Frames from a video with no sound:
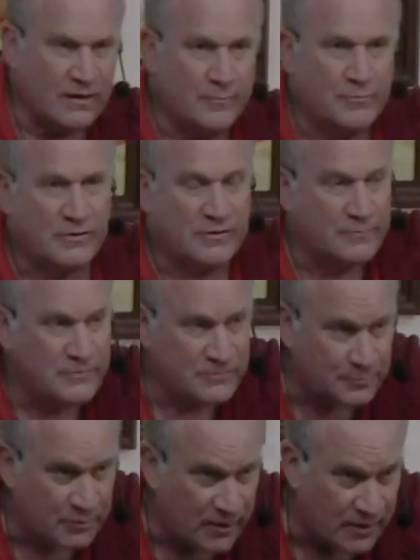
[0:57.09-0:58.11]
a
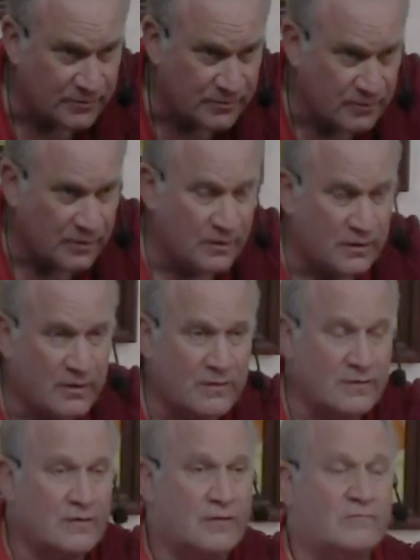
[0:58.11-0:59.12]
pilgrimage place,
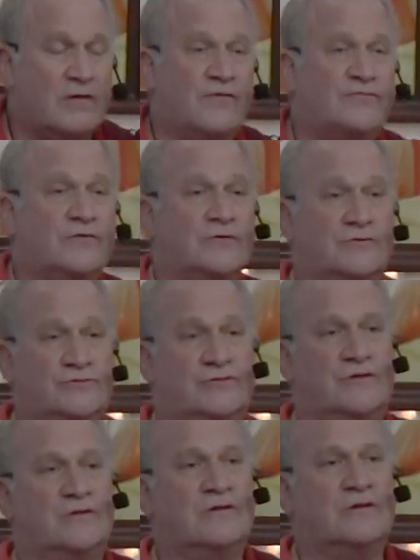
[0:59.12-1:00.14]
a
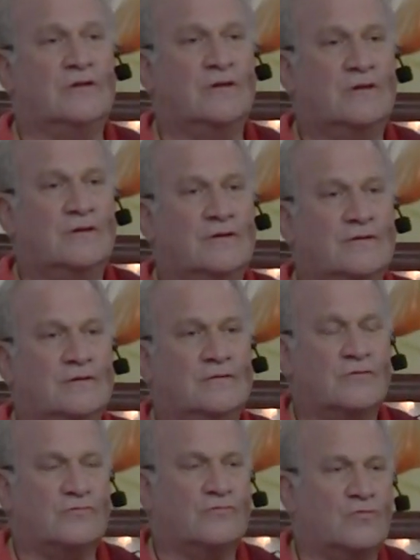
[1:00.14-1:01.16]
refuge
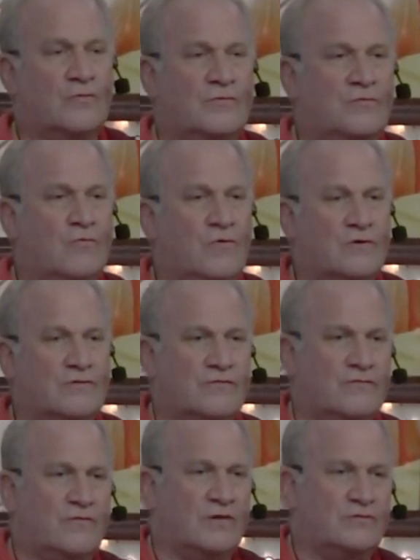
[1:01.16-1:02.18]
in the stormy
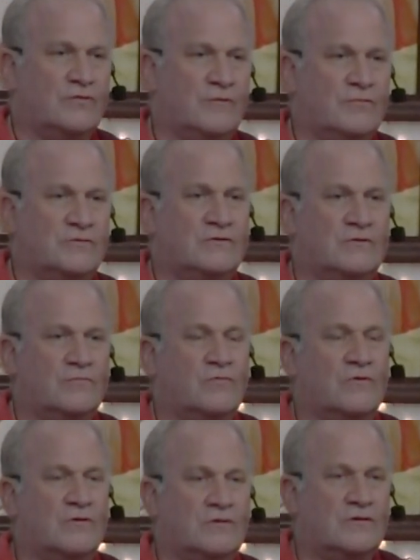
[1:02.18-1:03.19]
waters of our troubled
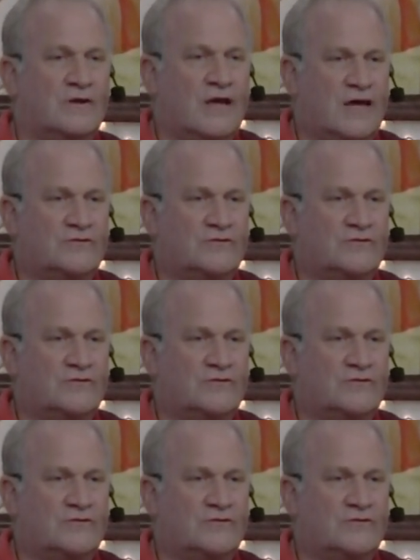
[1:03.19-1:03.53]
world and